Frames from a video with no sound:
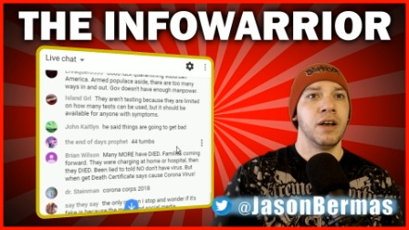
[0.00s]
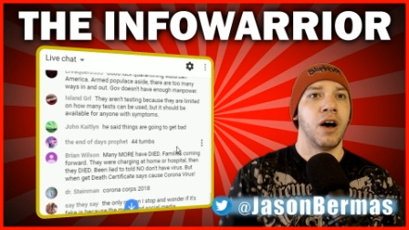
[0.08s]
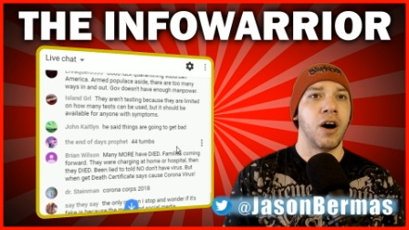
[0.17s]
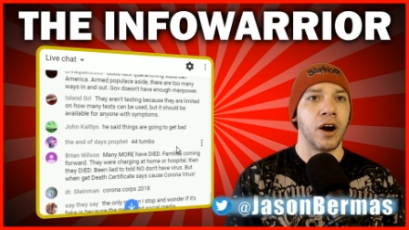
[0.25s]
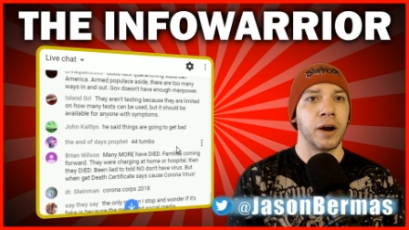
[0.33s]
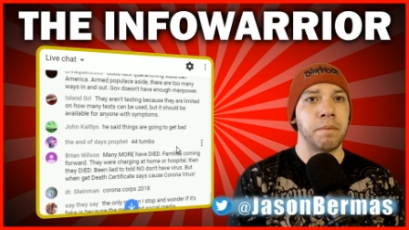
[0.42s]

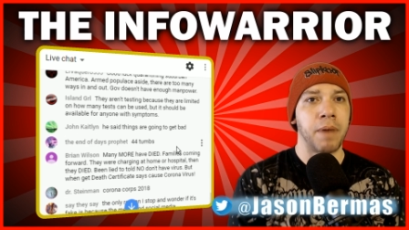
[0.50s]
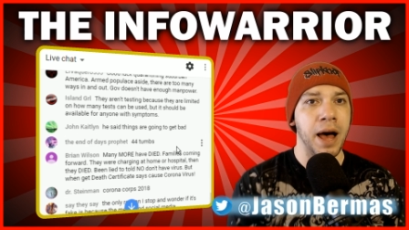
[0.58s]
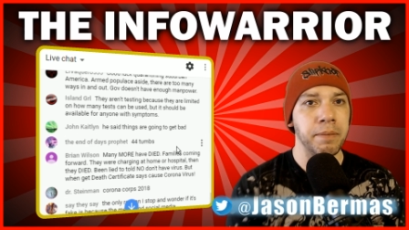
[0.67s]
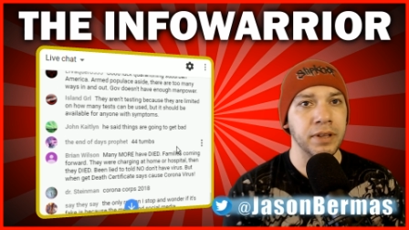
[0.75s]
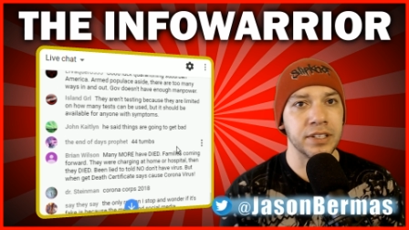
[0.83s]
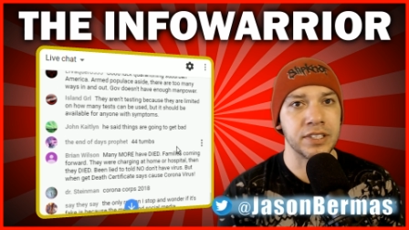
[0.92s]
Armed
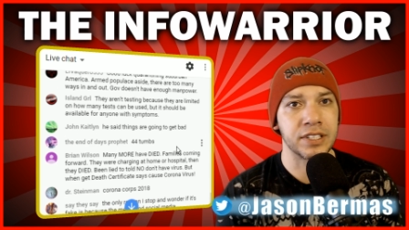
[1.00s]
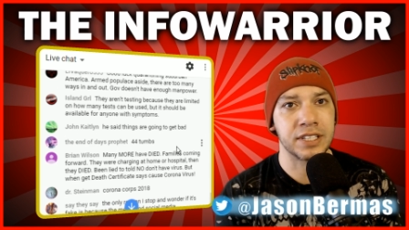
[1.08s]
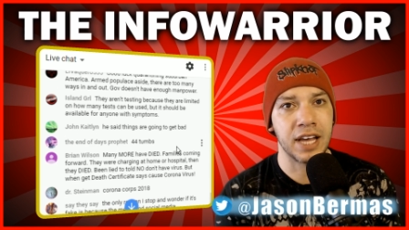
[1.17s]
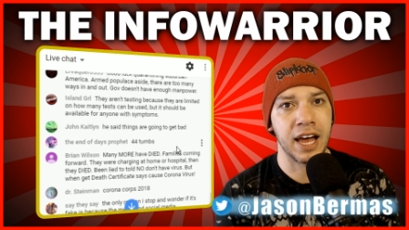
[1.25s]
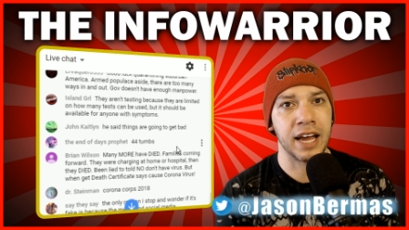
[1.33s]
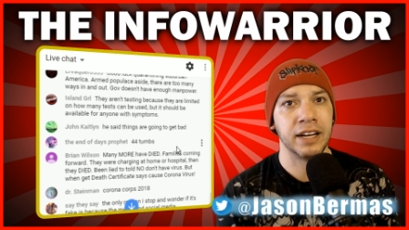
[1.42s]
populace
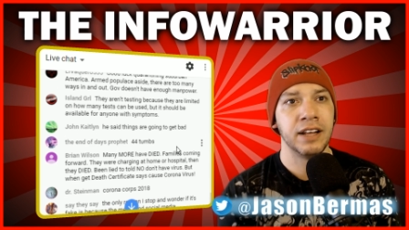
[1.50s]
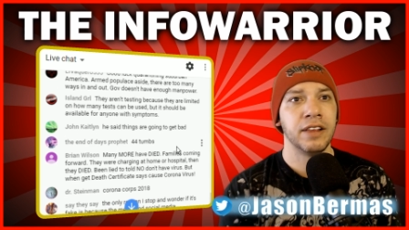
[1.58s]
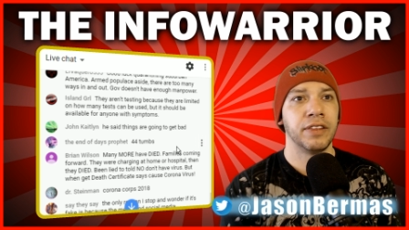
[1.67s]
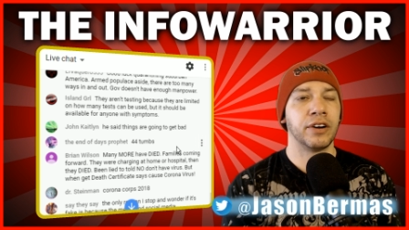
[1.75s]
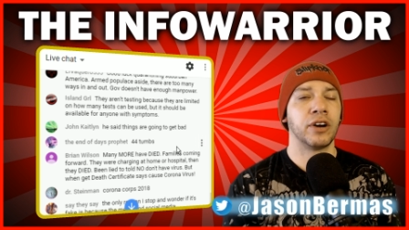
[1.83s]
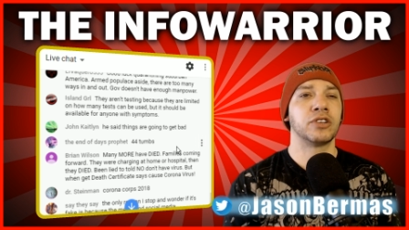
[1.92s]
aside,
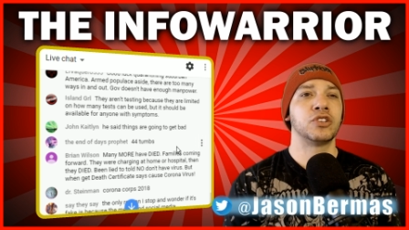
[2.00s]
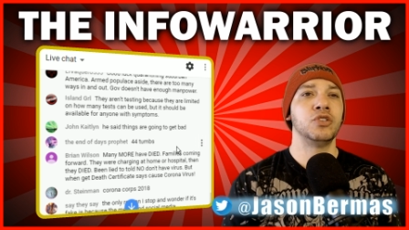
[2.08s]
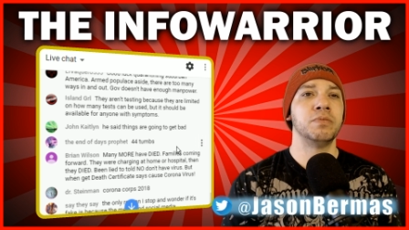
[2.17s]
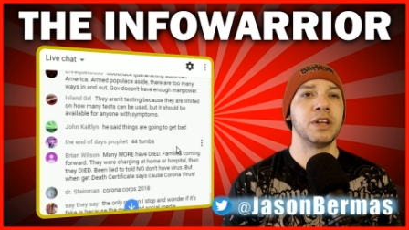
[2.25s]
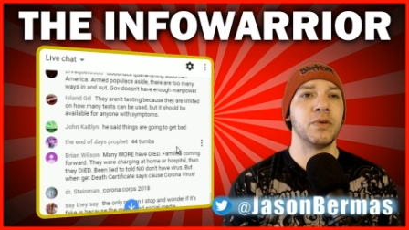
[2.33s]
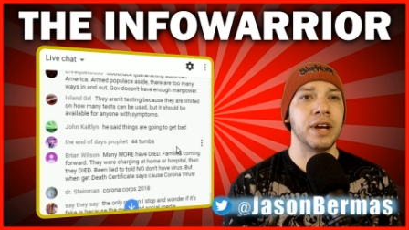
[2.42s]
there are too
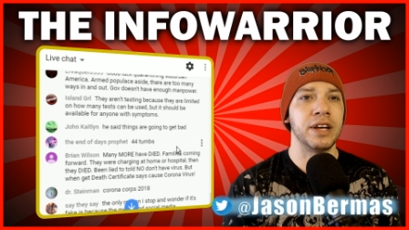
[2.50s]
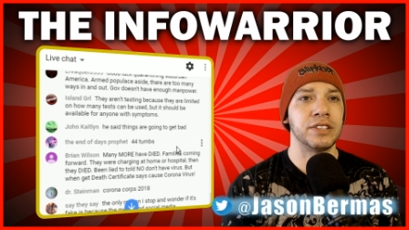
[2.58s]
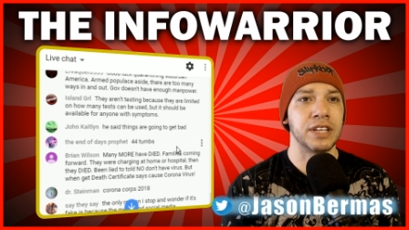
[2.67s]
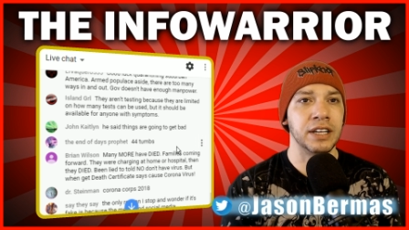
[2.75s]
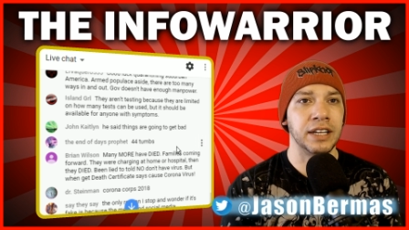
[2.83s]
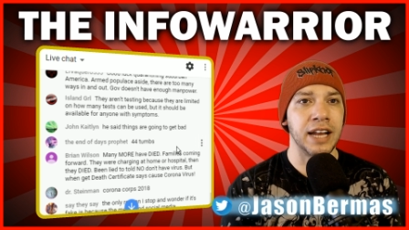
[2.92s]
many ways
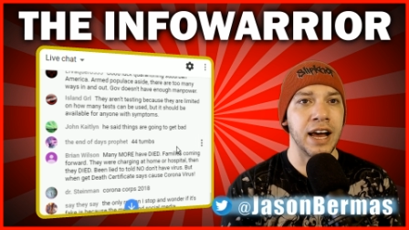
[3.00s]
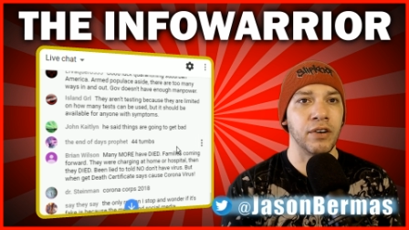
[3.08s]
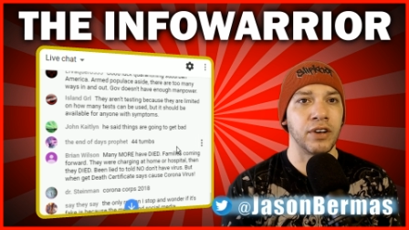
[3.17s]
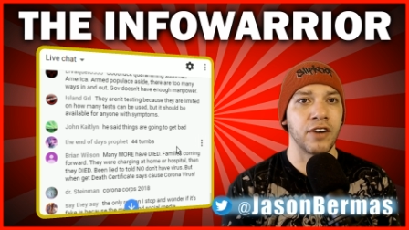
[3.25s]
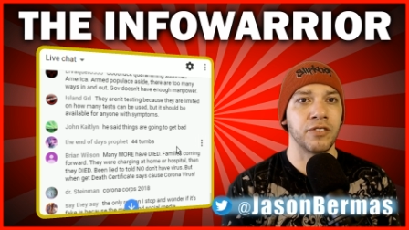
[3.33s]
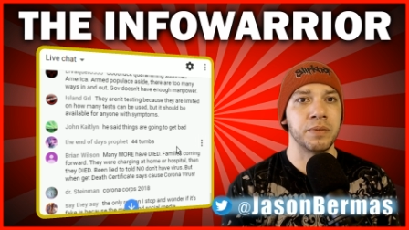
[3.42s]
in and out.
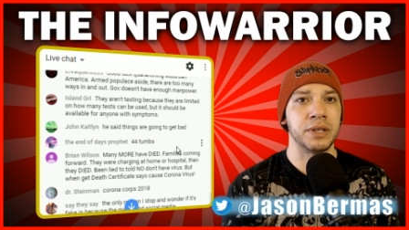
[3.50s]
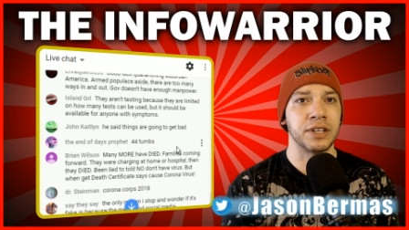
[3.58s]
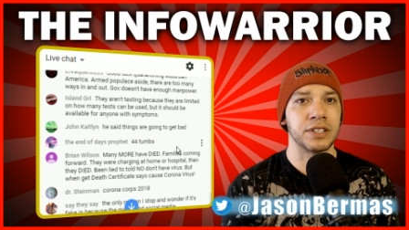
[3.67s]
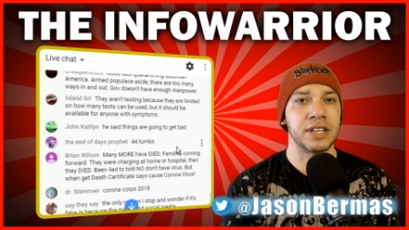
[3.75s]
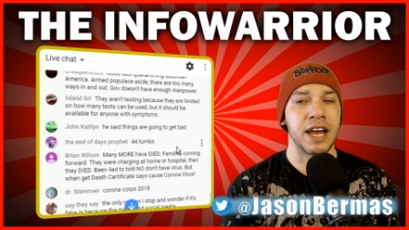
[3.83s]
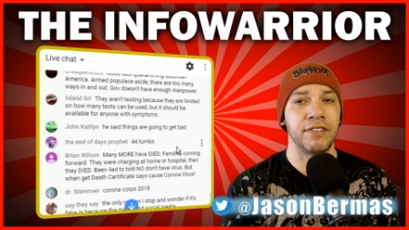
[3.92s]
Government
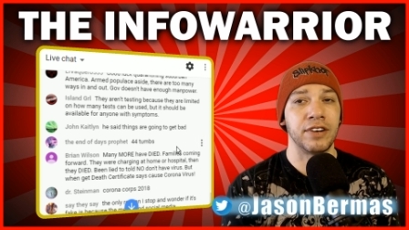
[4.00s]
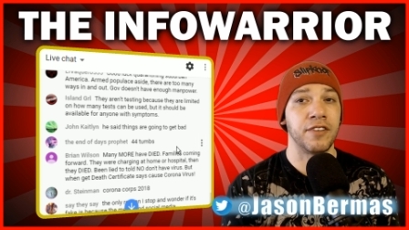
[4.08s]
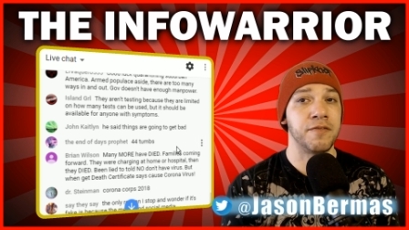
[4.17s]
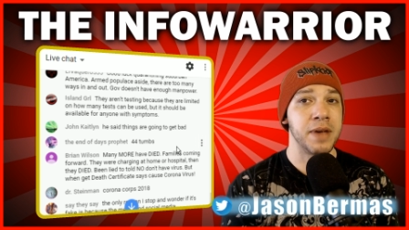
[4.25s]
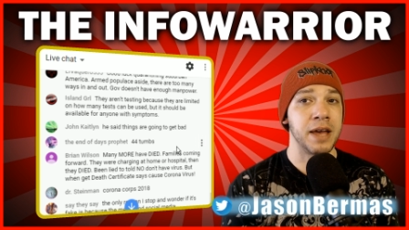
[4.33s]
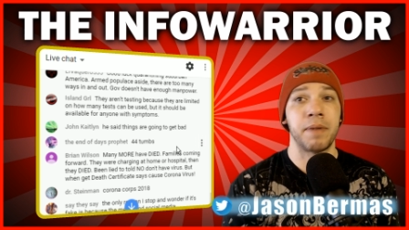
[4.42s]
doesn't have enough
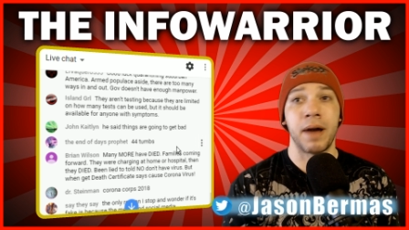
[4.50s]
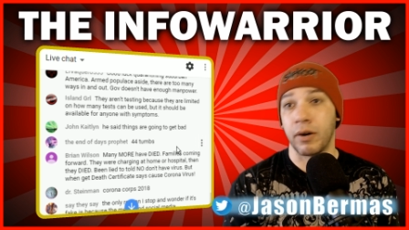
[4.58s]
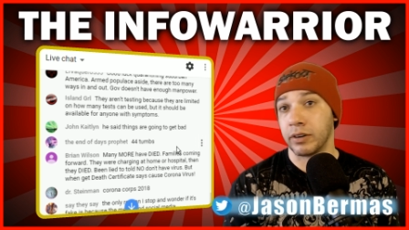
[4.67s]
manpower.